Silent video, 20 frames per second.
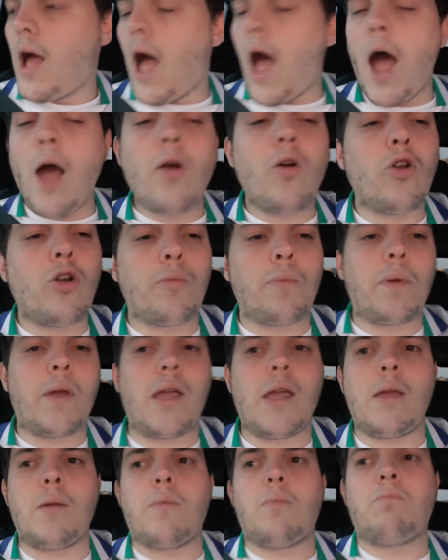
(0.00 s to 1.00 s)
I'm gonna
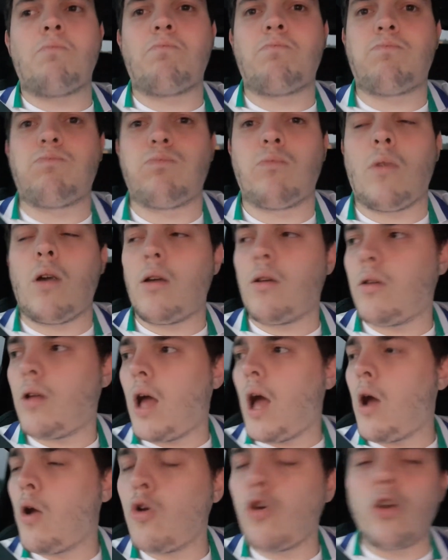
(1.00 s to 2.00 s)
be,
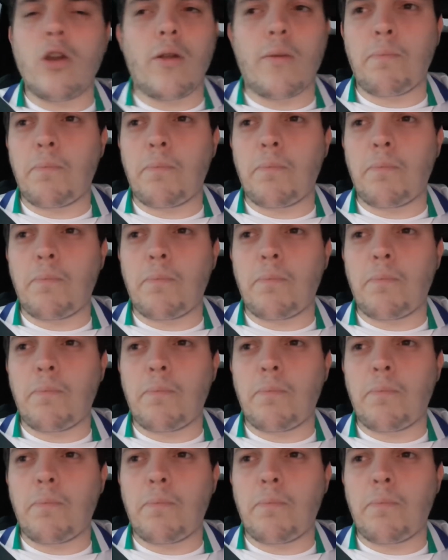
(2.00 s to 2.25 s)
I'm gonna